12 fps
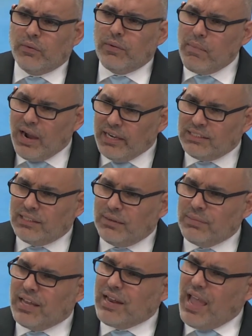He reminds
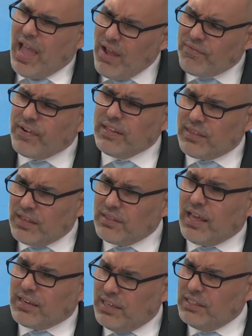them that
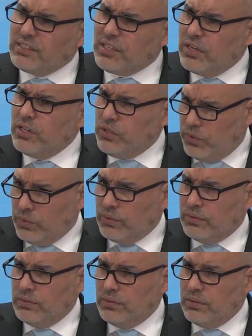everything that he's going to
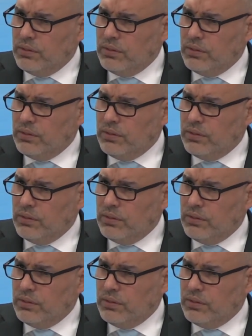do